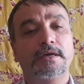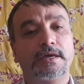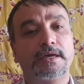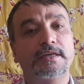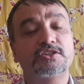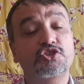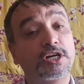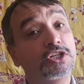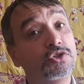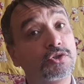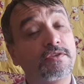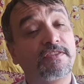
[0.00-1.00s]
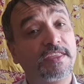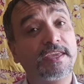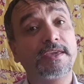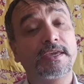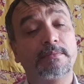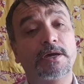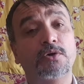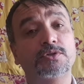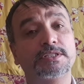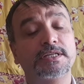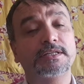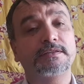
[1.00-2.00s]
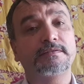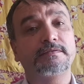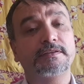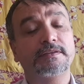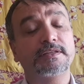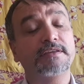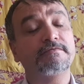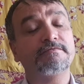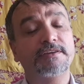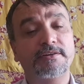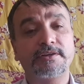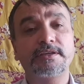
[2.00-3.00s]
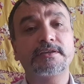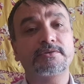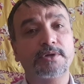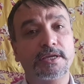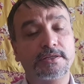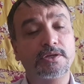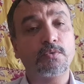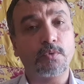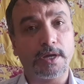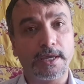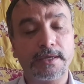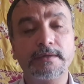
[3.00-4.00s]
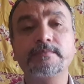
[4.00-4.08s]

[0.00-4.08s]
and try to think about it in a very creative way.